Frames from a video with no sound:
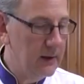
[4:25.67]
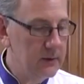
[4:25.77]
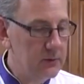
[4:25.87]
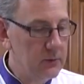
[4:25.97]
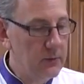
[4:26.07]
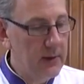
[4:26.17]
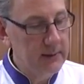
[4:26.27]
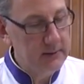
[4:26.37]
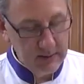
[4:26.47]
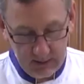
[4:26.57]
and do
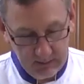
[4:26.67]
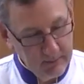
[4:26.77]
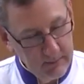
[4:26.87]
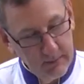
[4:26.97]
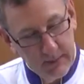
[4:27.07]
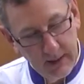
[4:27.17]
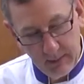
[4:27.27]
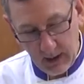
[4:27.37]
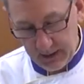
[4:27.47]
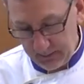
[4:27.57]
that, uh, that
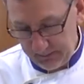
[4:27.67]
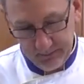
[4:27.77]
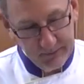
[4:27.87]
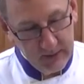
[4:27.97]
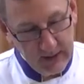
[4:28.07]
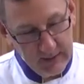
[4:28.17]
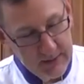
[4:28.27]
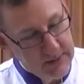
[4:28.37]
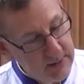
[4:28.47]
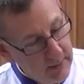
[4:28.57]
bottom. Again,
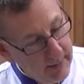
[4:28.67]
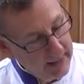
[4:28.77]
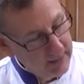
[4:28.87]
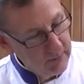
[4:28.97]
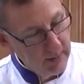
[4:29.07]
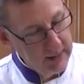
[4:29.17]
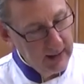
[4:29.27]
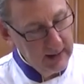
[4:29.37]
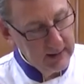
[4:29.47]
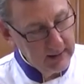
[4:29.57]
this is the back of my
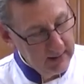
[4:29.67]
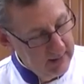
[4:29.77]
cake.